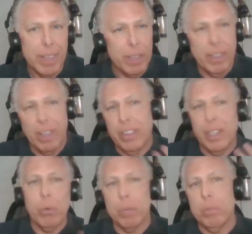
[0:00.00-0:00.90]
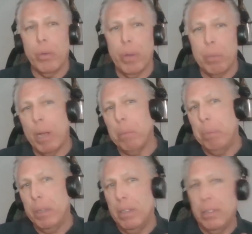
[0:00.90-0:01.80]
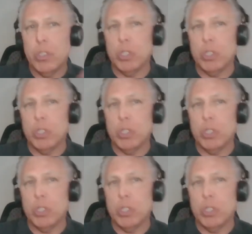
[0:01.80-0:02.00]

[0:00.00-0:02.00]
And they think what I'm doing might be